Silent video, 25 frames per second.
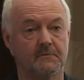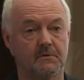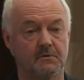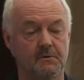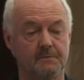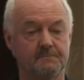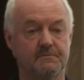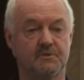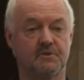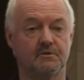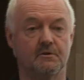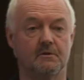
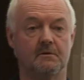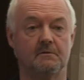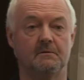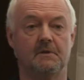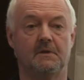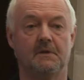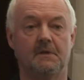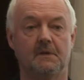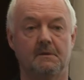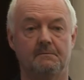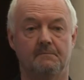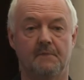who I'm sure
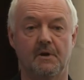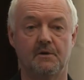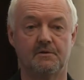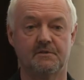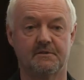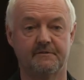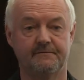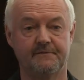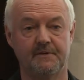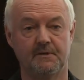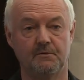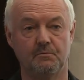
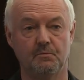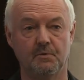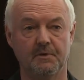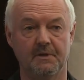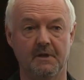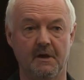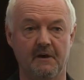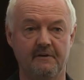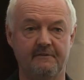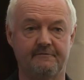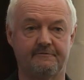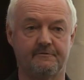most of you will
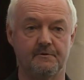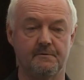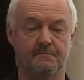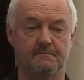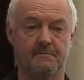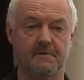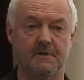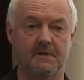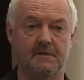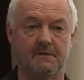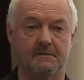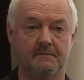know
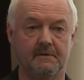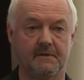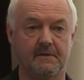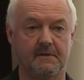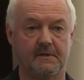from